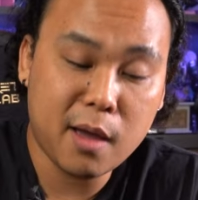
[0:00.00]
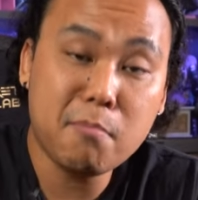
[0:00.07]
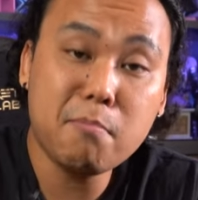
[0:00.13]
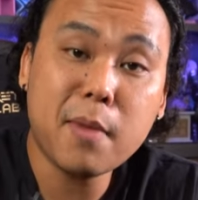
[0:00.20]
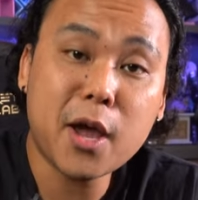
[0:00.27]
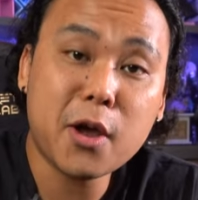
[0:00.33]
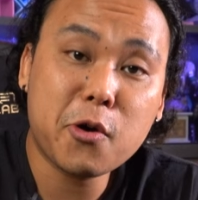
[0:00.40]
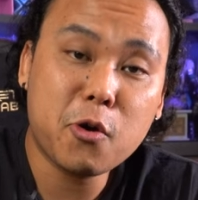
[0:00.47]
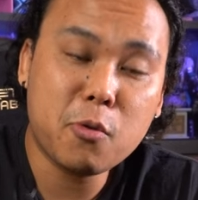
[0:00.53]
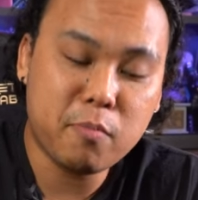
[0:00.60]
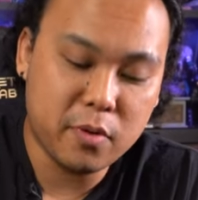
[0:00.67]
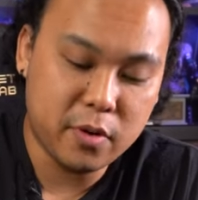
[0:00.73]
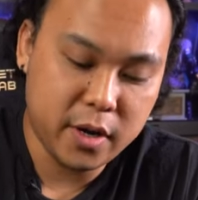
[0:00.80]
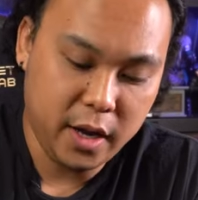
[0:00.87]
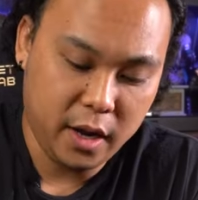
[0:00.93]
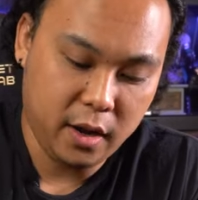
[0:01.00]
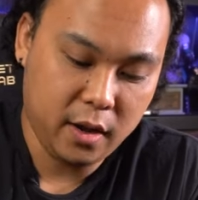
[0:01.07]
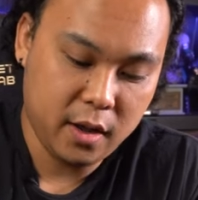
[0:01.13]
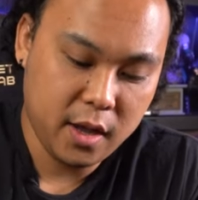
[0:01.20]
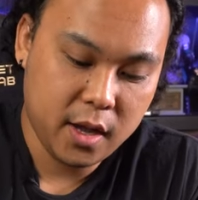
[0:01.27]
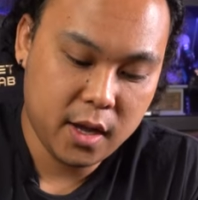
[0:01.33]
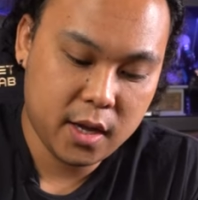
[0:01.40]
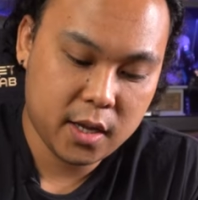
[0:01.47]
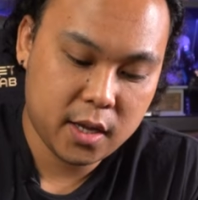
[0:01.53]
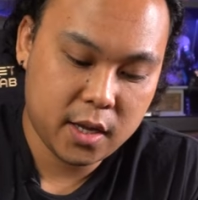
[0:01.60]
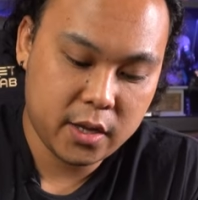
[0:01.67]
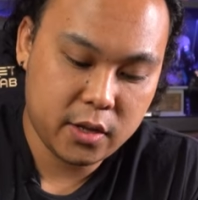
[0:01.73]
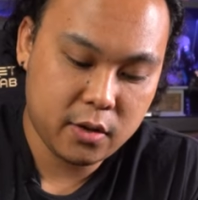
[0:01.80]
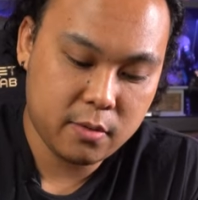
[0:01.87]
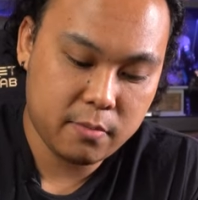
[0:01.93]
and mango pudding.
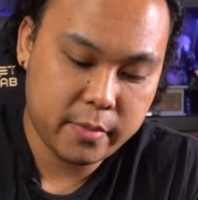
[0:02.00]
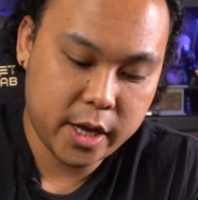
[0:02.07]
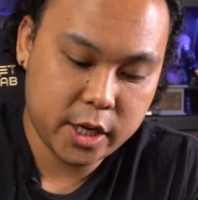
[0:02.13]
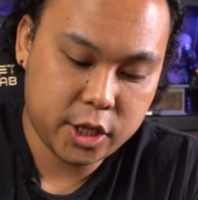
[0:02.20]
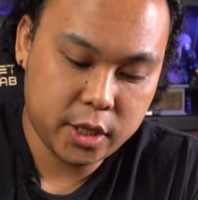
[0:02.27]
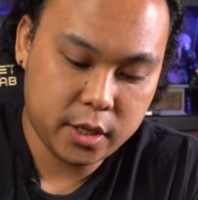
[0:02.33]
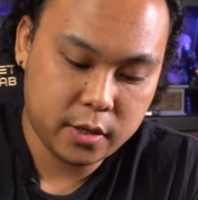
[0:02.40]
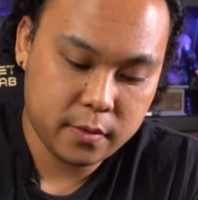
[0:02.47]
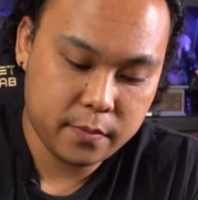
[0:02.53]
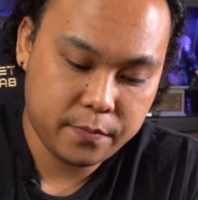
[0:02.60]
Can you imagine?